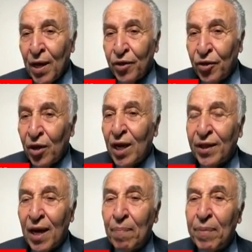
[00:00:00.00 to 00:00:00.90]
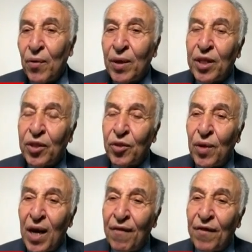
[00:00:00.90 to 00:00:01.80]
Donald Trump, he wanted to
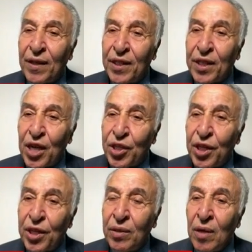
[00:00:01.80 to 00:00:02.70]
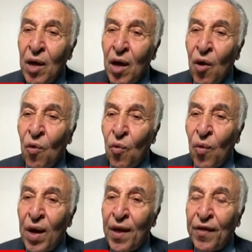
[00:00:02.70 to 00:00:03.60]
have a discussion
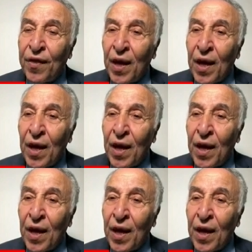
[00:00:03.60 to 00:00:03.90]
without